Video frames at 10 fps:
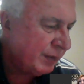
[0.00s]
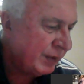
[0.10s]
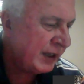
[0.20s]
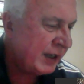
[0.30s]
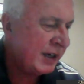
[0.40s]

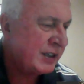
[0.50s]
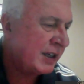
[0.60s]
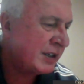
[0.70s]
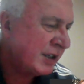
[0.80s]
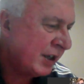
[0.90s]
But then it
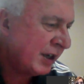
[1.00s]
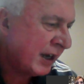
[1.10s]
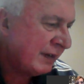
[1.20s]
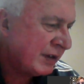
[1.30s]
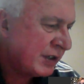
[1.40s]
says you got
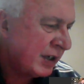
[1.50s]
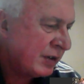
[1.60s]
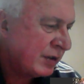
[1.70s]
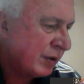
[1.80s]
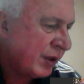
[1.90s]
to have a
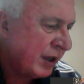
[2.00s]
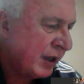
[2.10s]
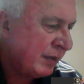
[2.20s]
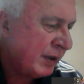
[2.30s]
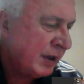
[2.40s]
central
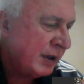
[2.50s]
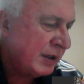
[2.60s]
theme,